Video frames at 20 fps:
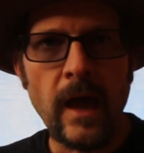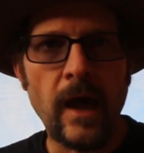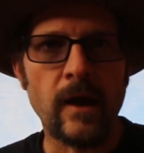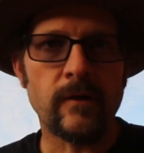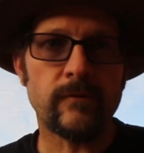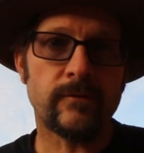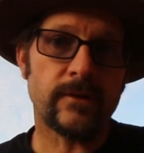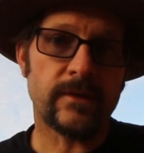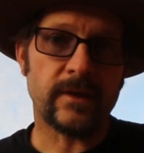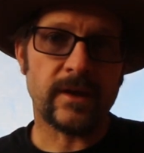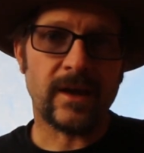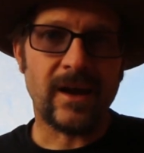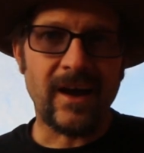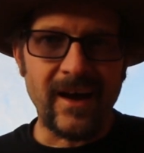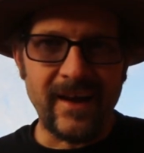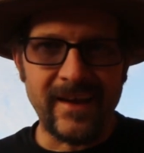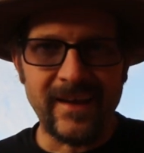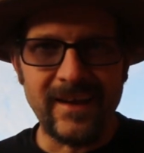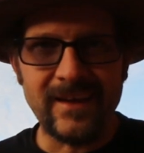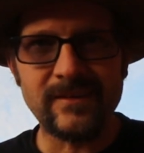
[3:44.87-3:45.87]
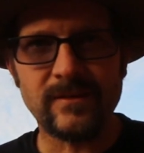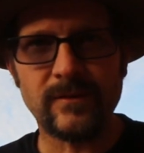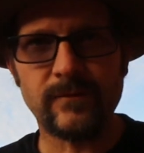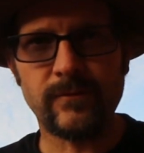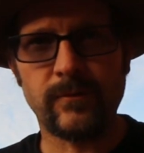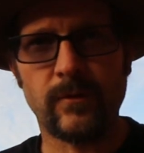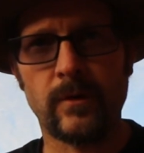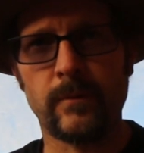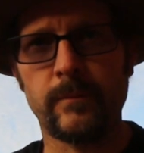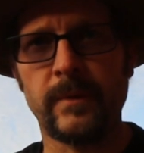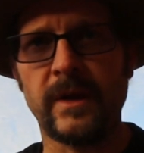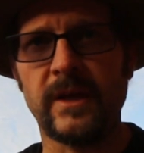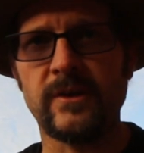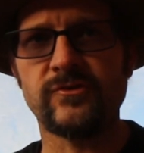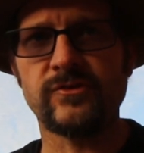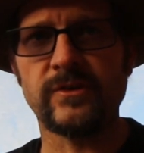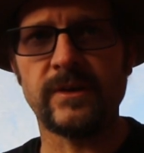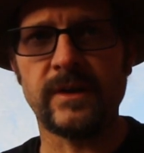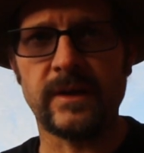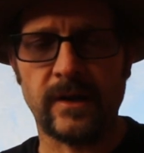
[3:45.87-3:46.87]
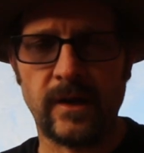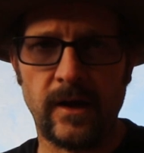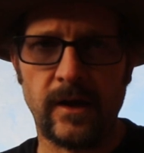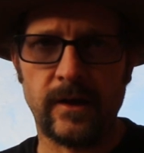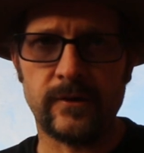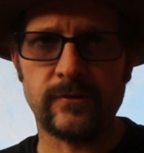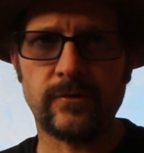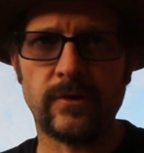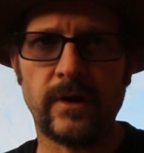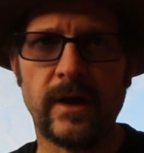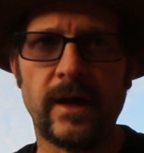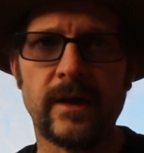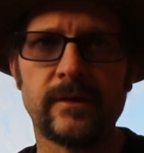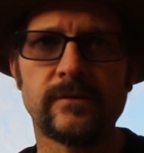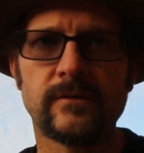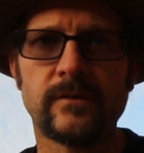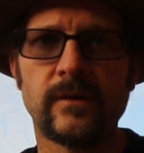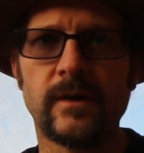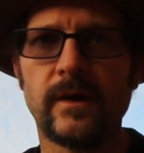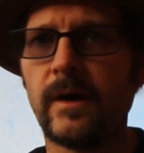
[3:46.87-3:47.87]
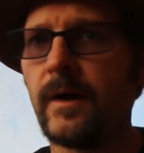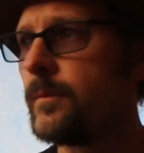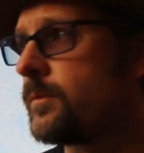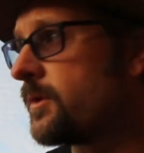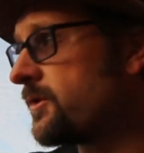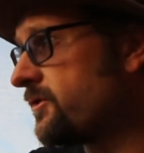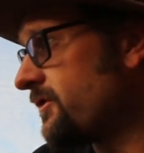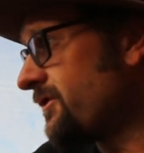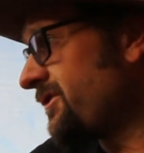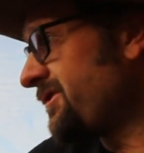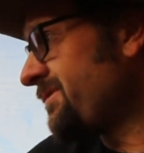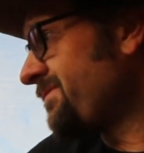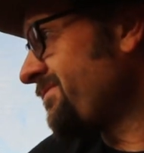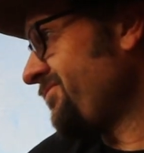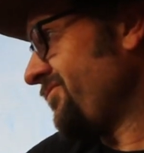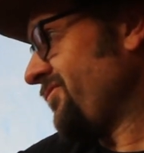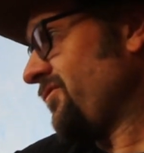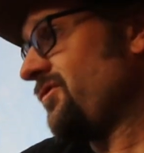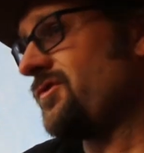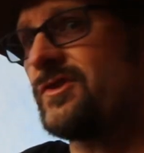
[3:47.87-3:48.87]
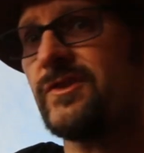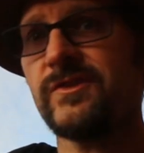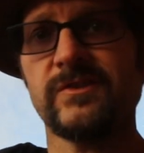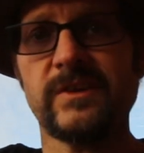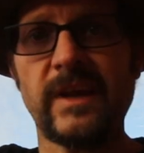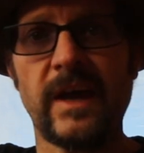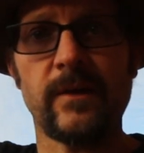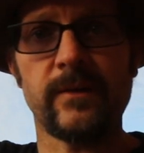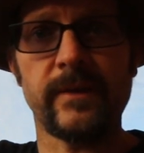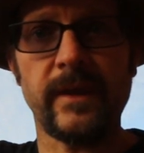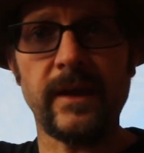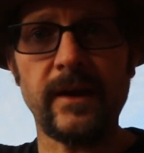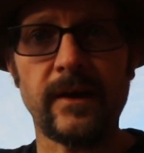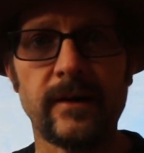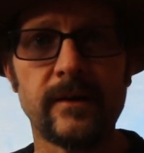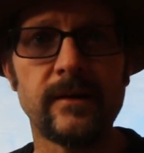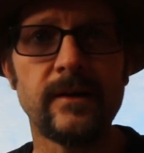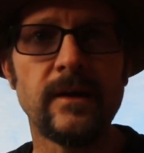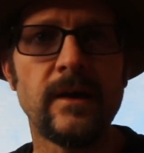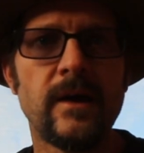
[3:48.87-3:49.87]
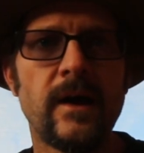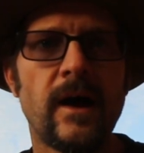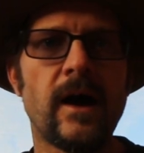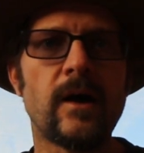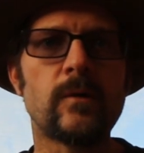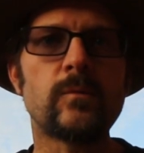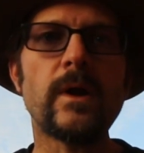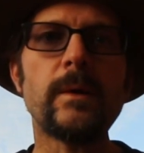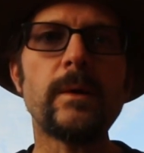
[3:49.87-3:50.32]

However, the Kayenta Formation, in contrast, um, which is just down there, uh,